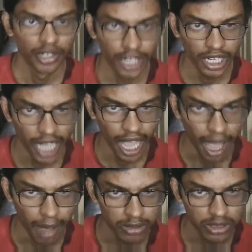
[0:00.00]
Drug
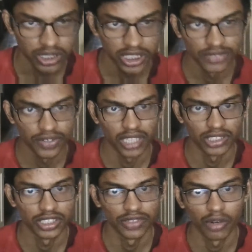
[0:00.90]
absorption is
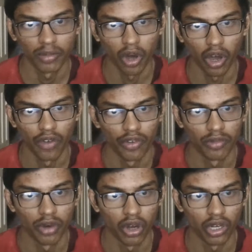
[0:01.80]
faster from
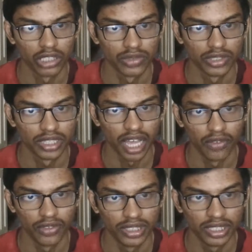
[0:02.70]
organs with
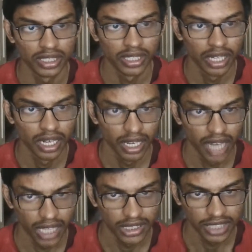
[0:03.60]

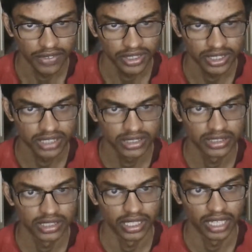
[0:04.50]
large
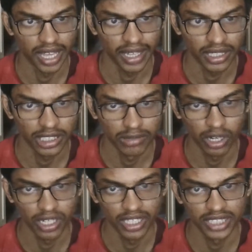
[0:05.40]
surfaces like
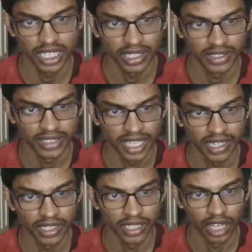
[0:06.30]
small intestine
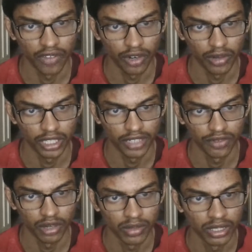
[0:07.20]
than
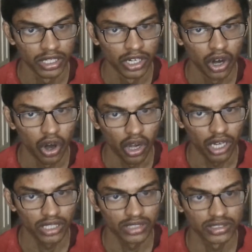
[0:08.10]
from
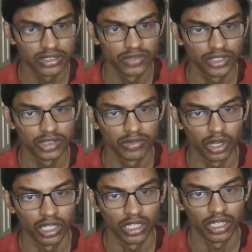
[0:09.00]
organs with
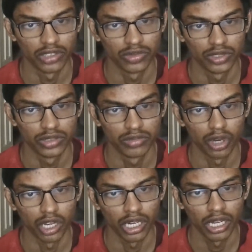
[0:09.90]

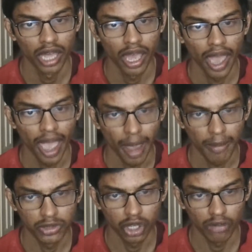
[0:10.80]
smaller
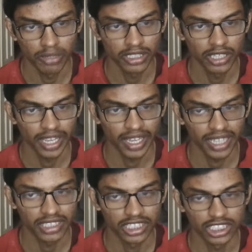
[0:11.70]
absorbing
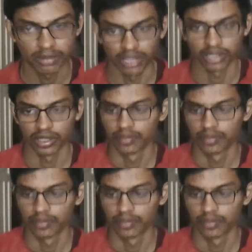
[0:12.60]
areas the stomach.